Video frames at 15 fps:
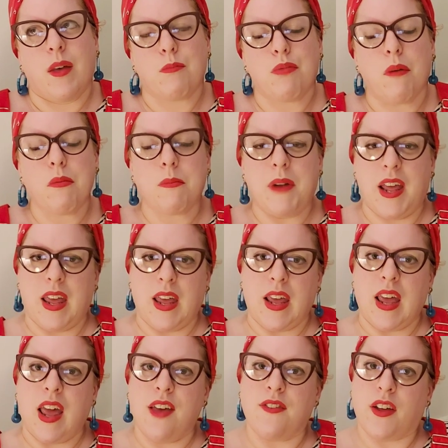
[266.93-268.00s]

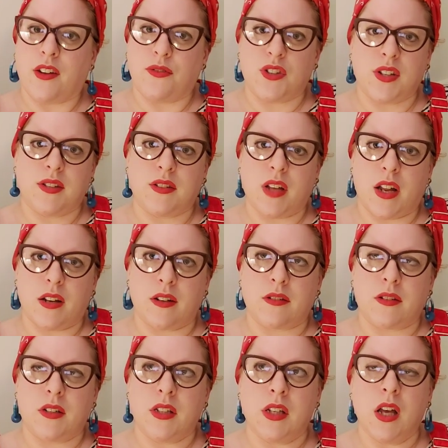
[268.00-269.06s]
Probably if I'd have just
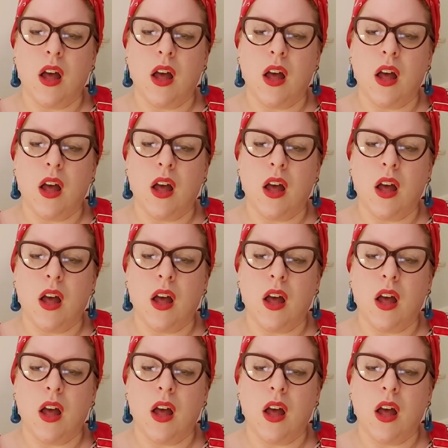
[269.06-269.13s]
done